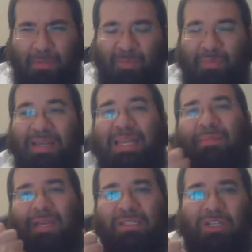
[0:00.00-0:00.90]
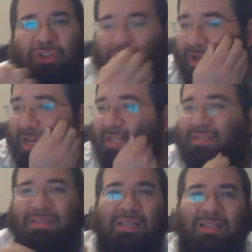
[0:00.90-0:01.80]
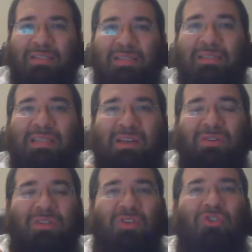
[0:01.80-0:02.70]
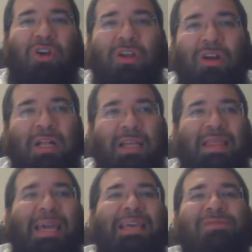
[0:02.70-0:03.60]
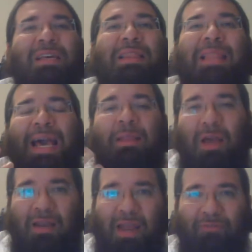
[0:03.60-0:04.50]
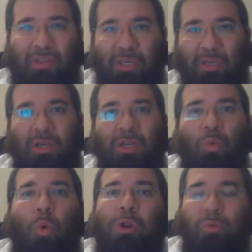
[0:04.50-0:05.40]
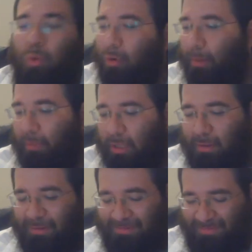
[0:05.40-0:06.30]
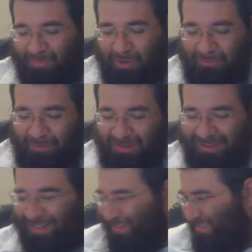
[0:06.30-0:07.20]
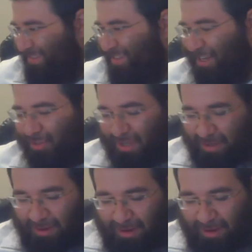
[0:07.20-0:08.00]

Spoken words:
HaTorah, Chassidus, the secrets of the Torah, that gives a light on everything. What do I mean? Beautiful. Say your shit.